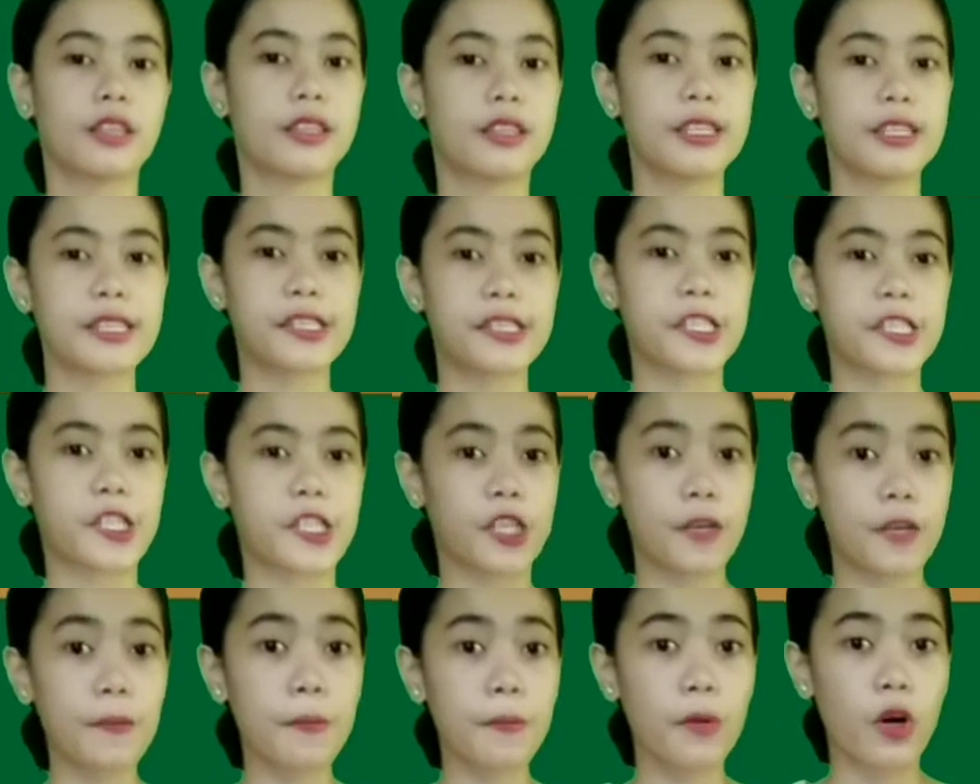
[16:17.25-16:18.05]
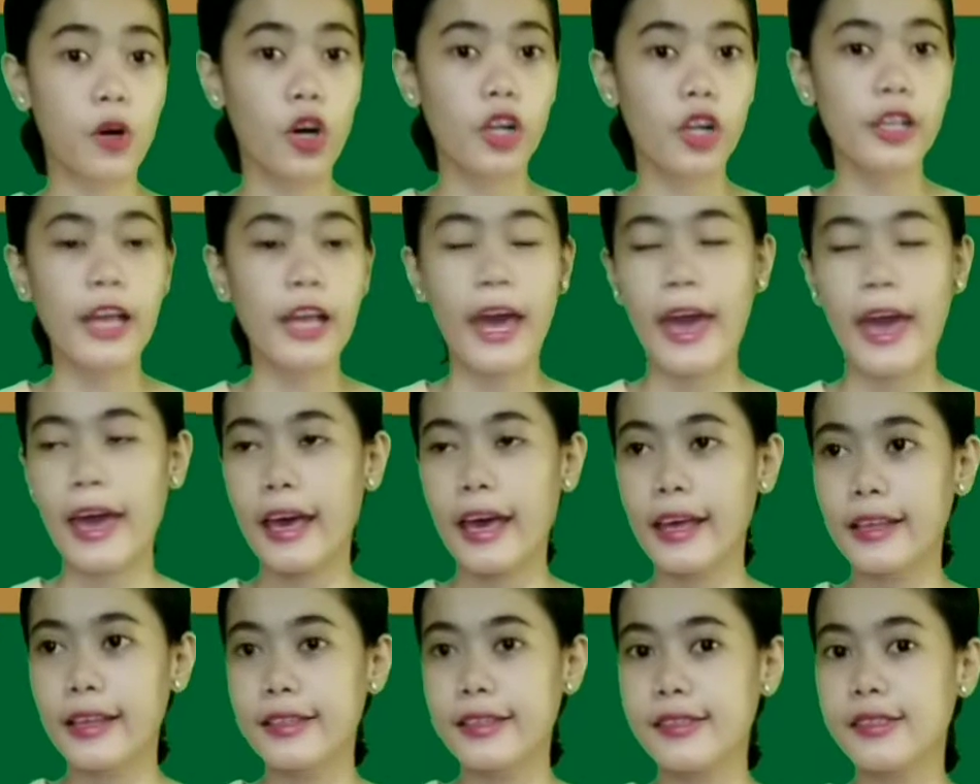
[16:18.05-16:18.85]
This symbol
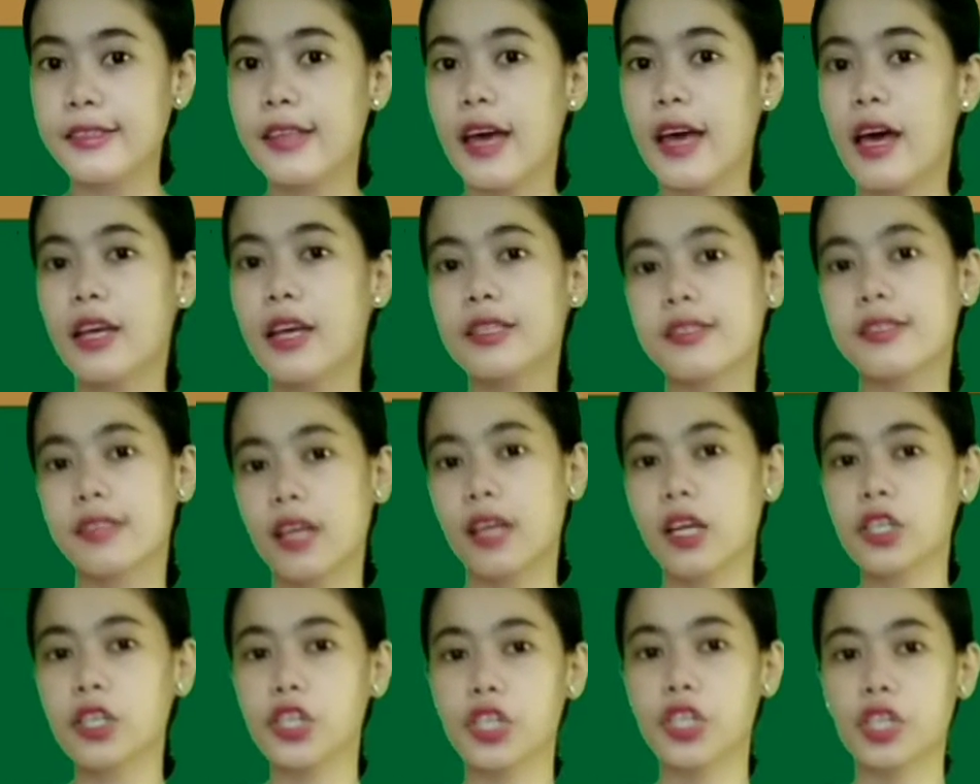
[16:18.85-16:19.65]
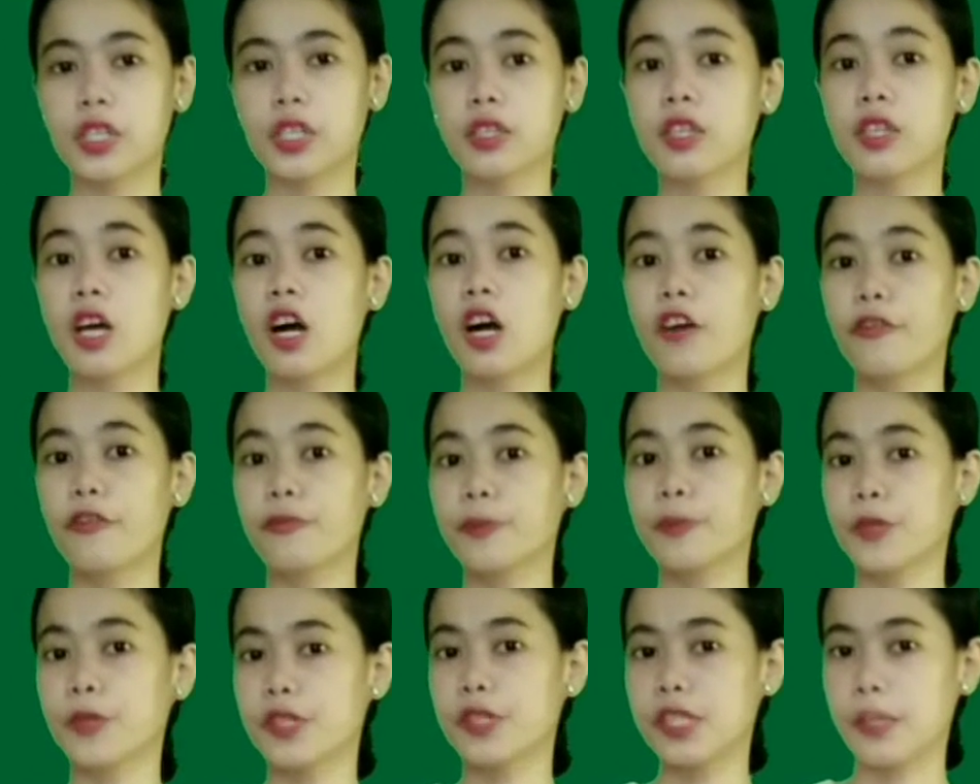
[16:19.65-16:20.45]
ends a section
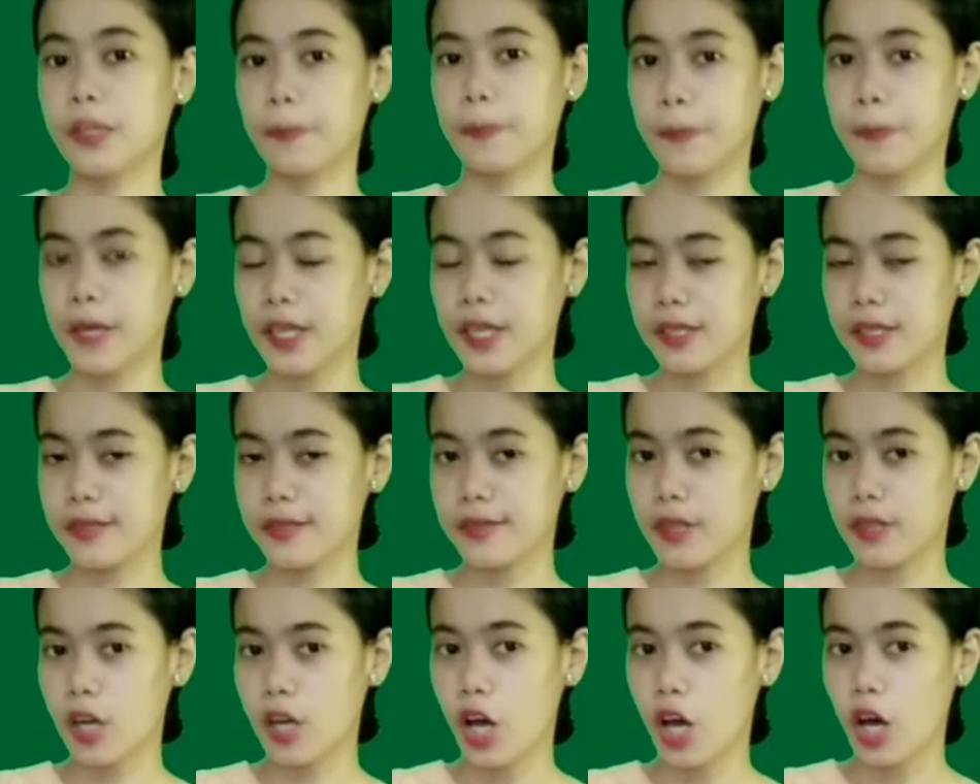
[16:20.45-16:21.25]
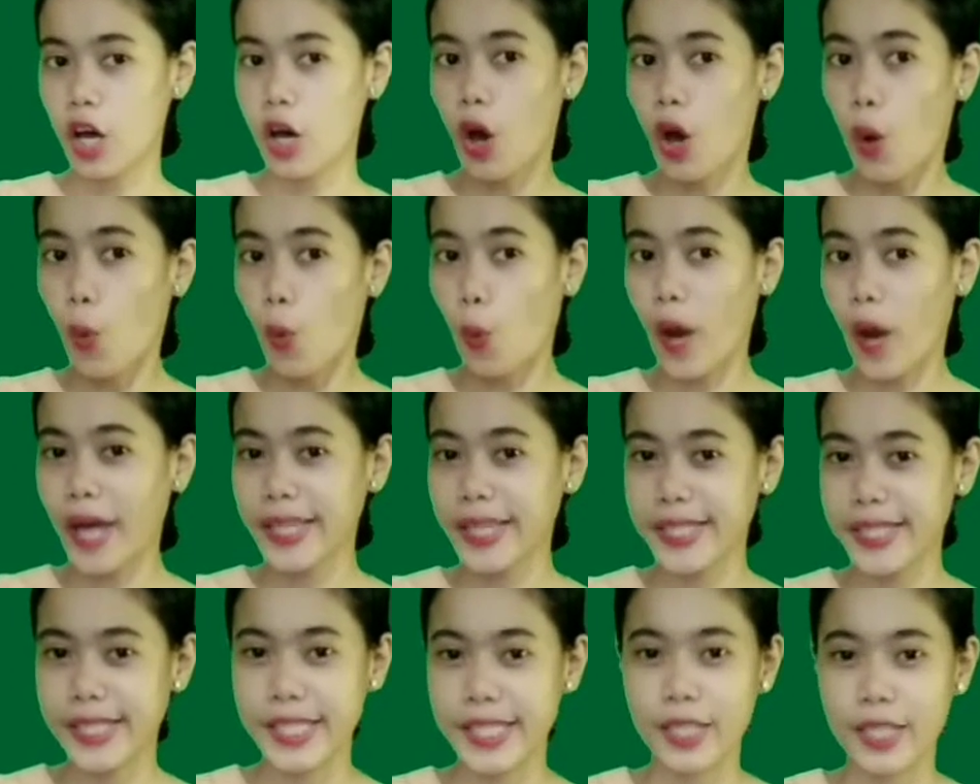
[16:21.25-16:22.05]
of music piece.
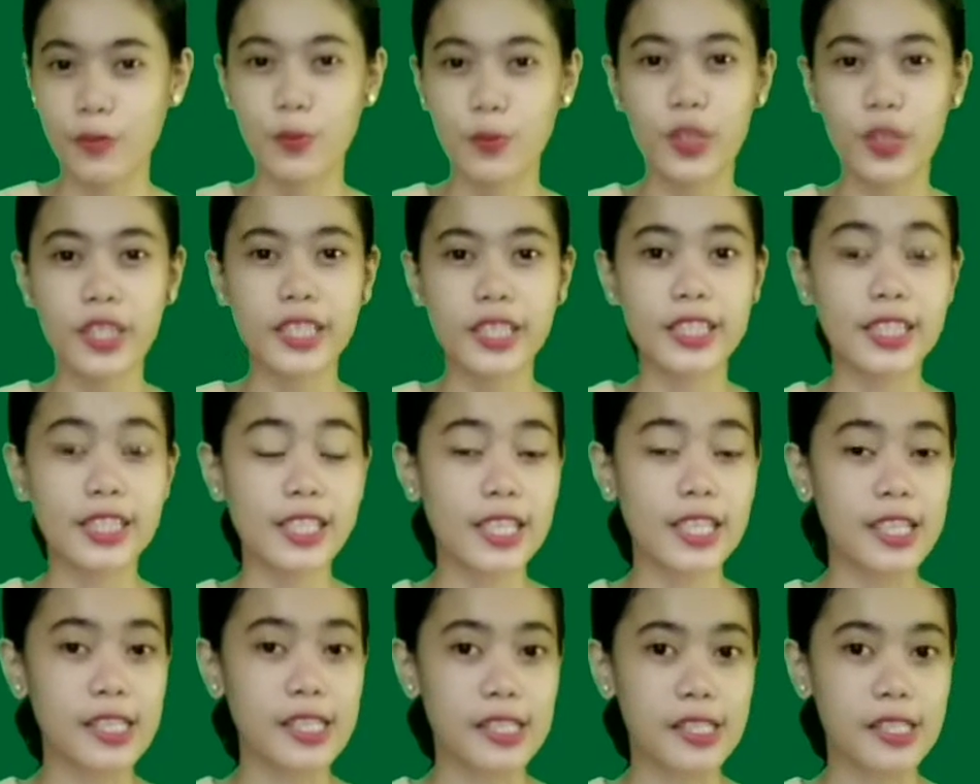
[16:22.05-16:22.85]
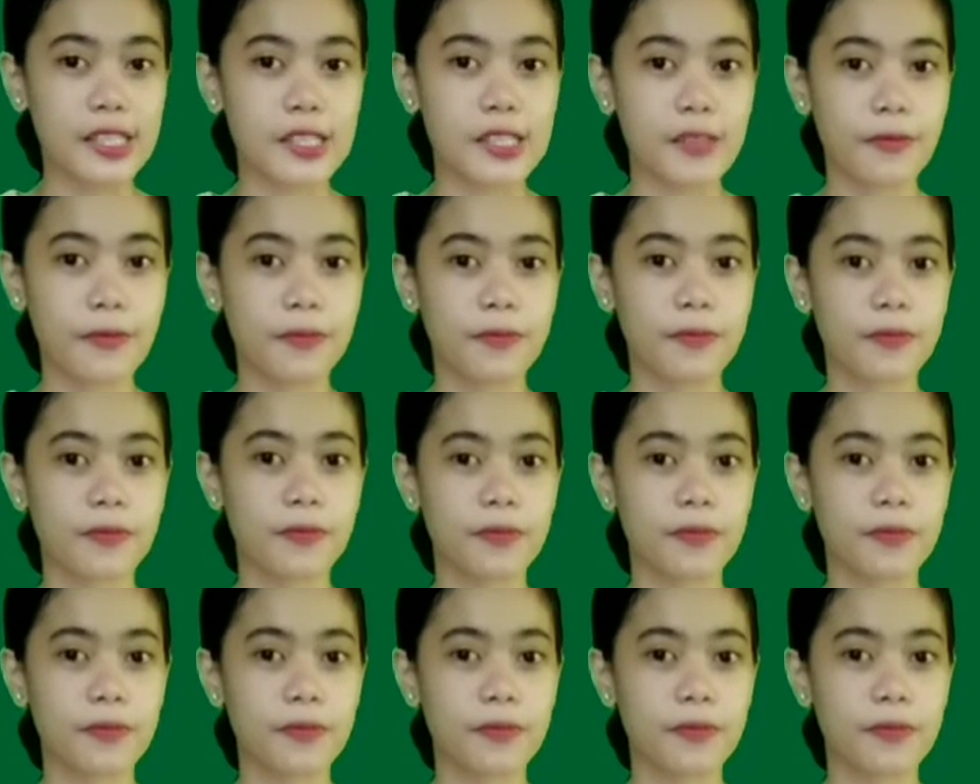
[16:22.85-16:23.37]
What symbol it is?